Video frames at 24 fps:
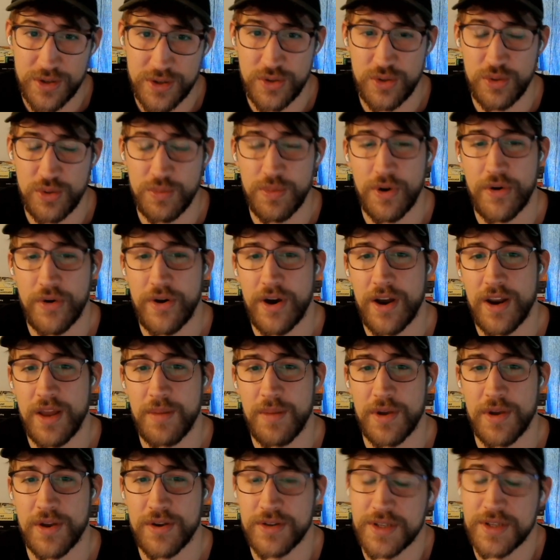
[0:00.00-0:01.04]
to Parade,
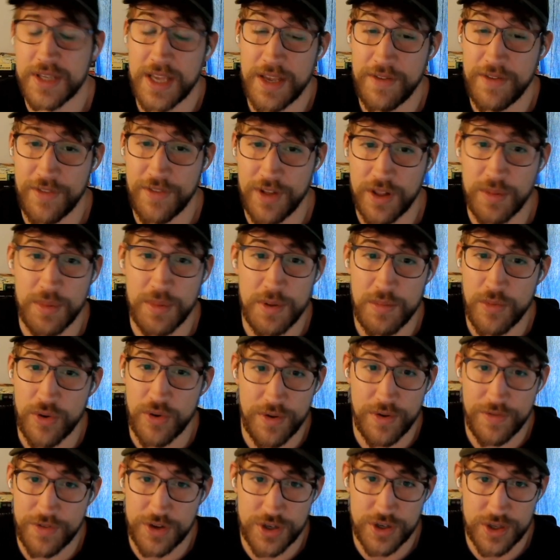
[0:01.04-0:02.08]
because it will be more
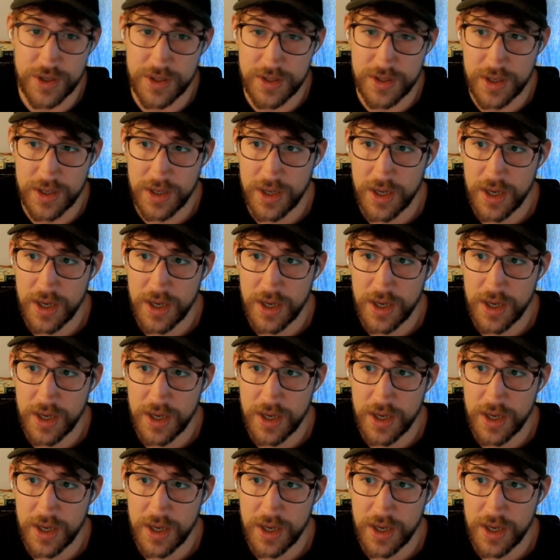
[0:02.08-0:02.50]
efficient.